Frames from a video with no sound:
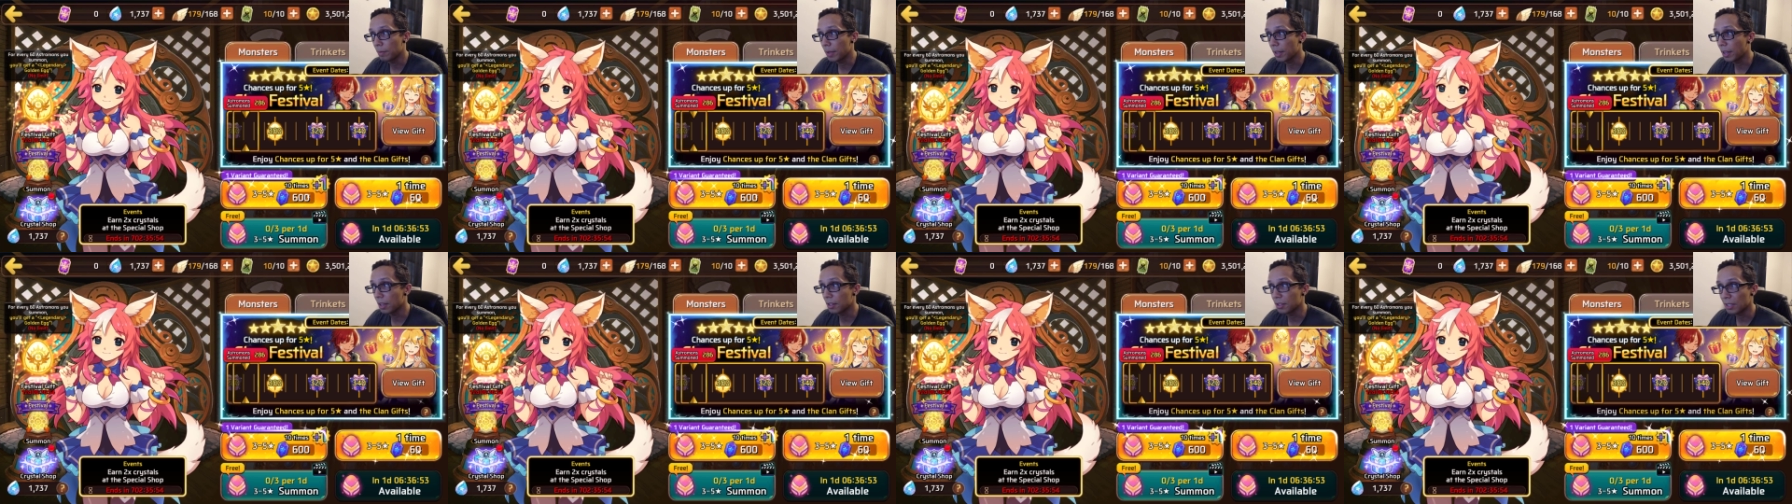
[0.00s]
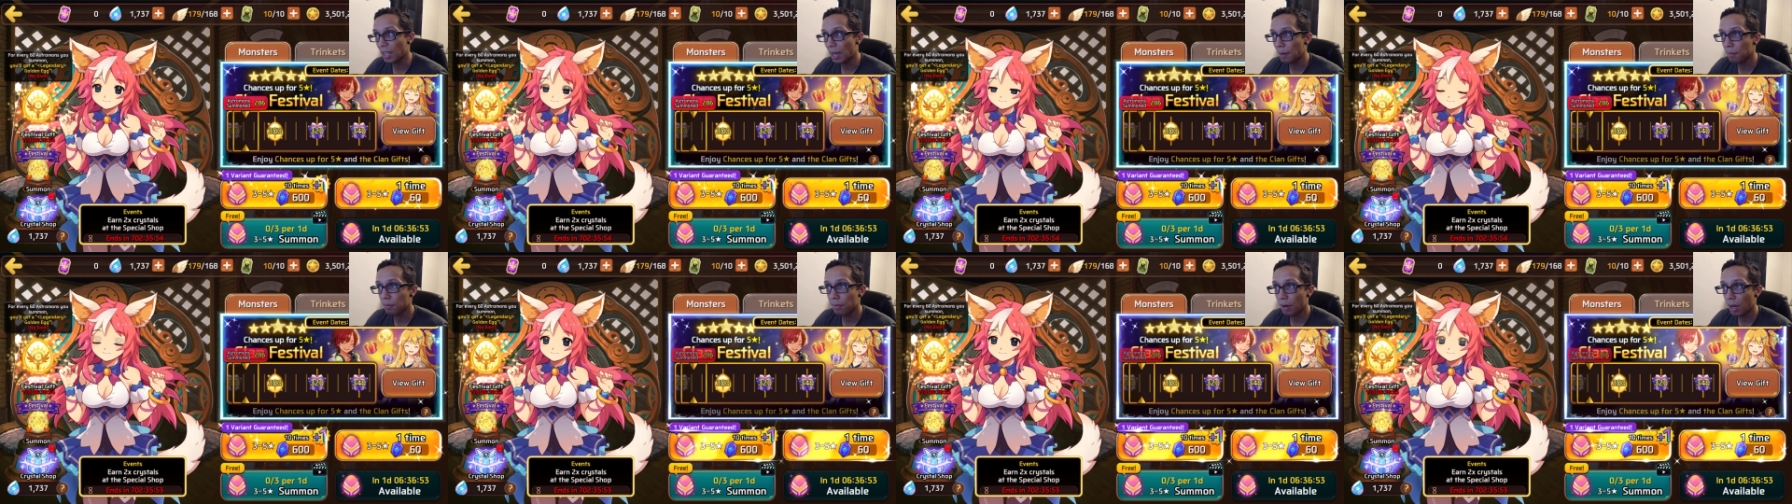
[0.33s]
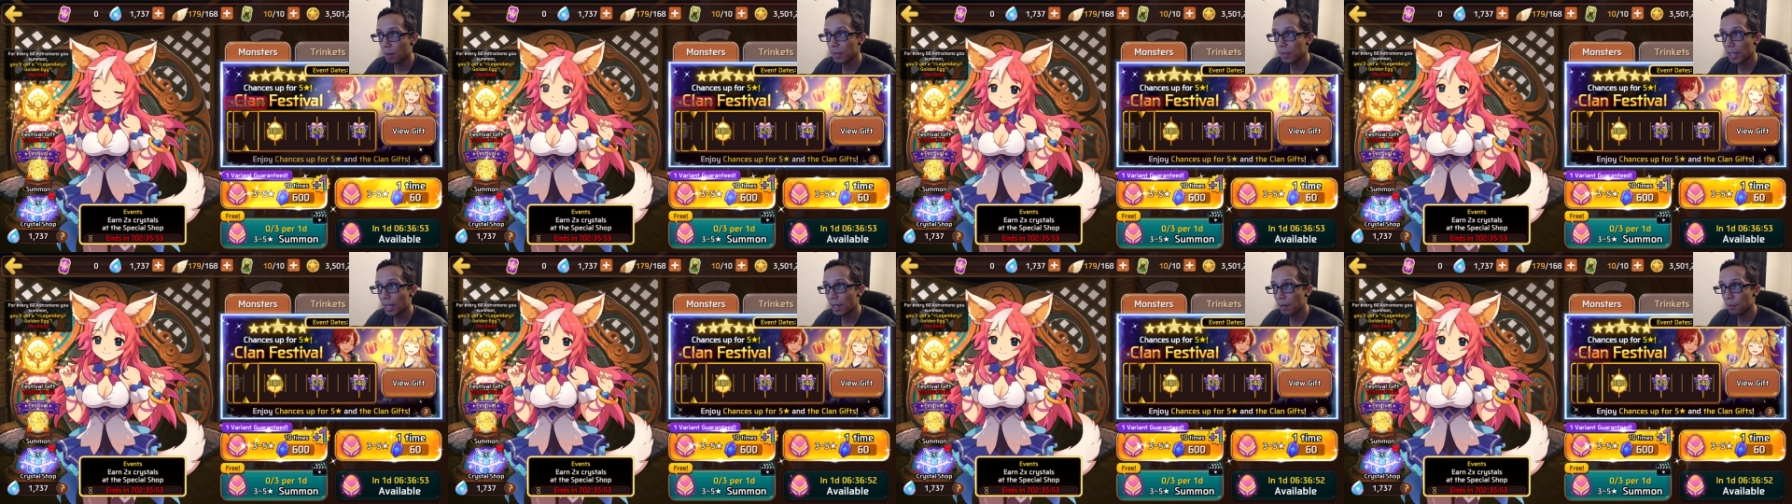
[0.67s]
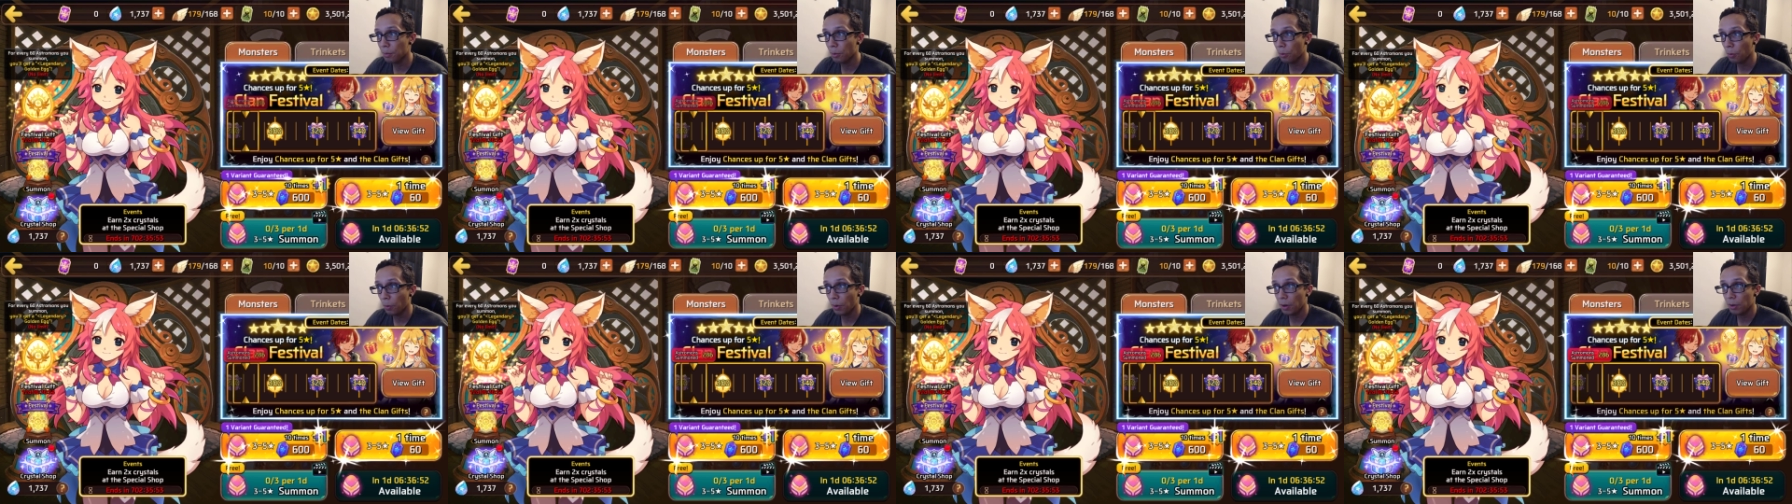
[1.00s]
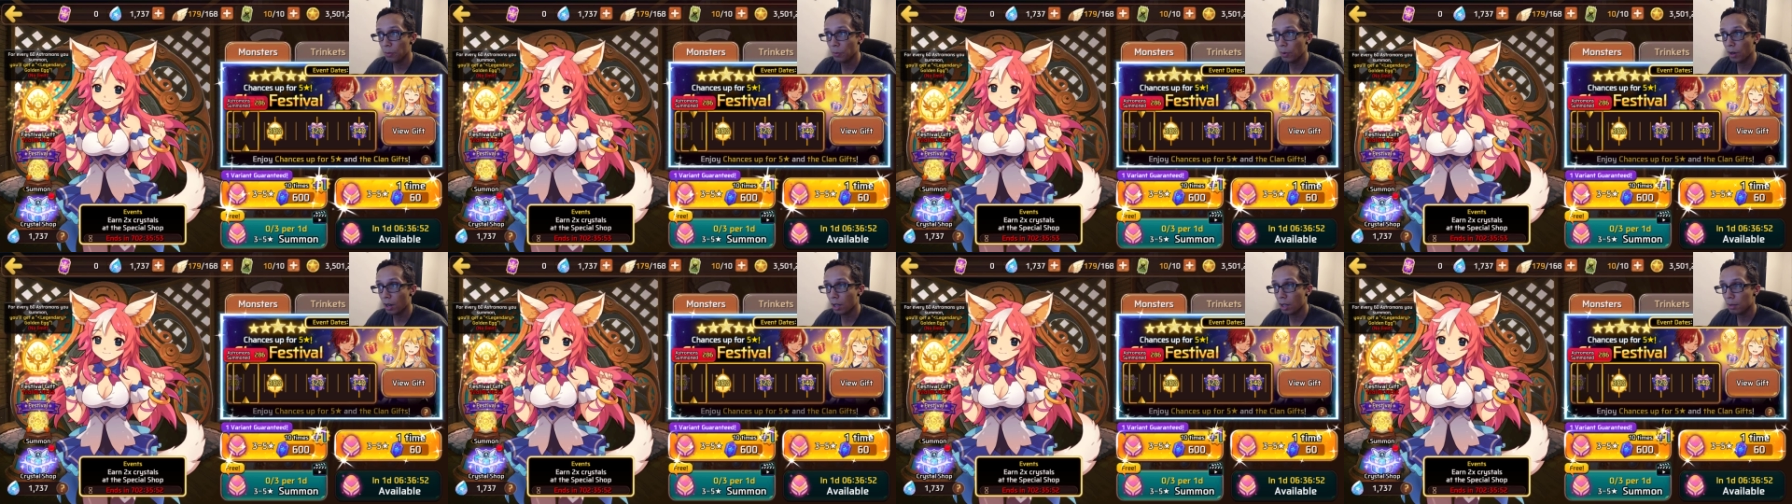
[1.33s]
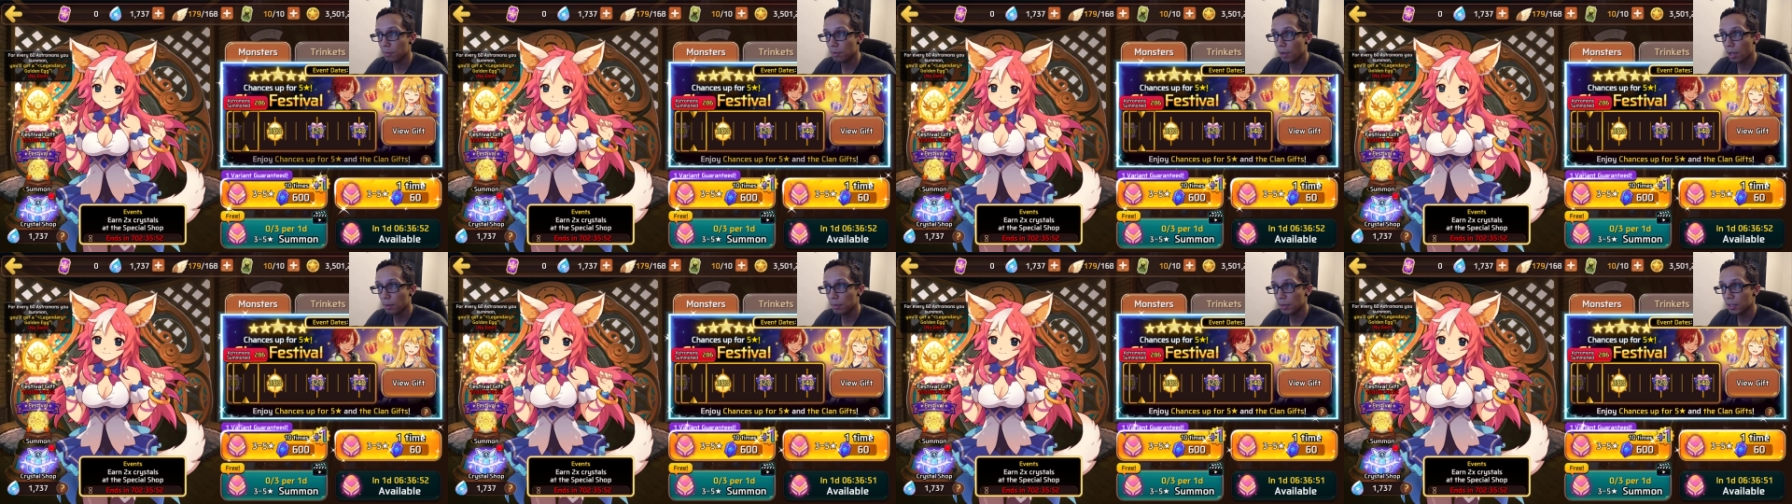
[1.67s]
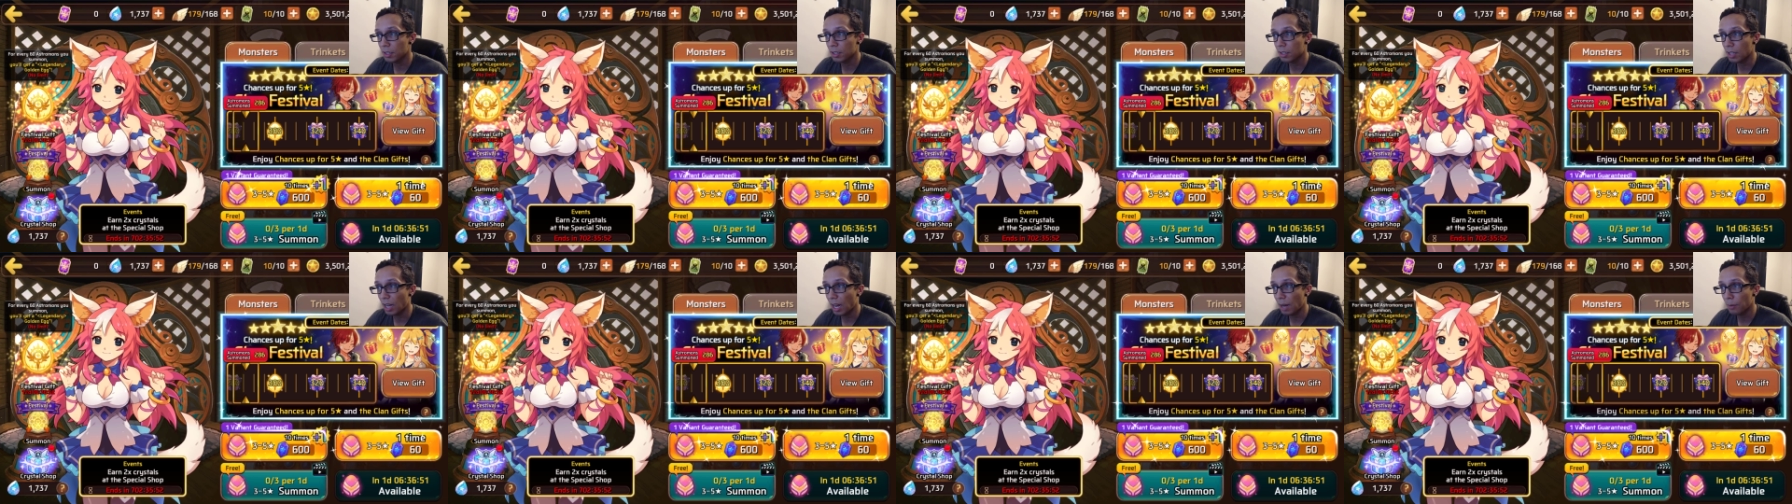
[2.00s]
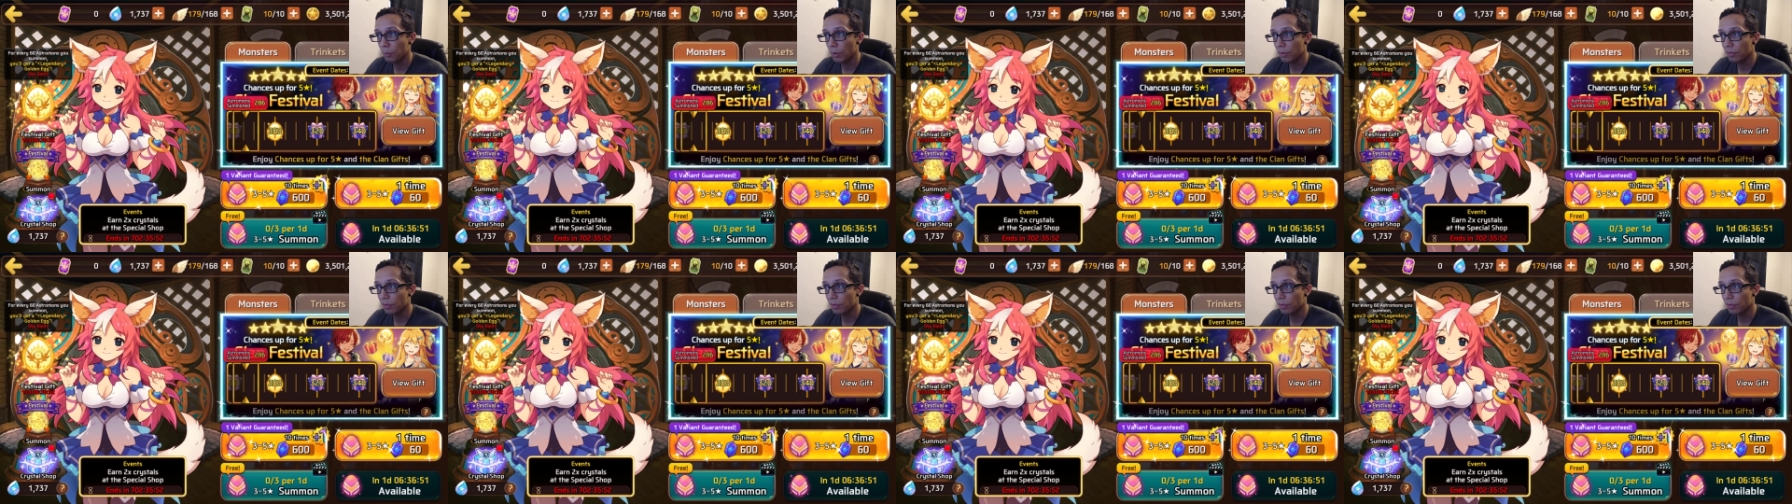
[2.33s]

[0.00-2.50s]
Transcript: because I'm probably at a point where I'd probably stop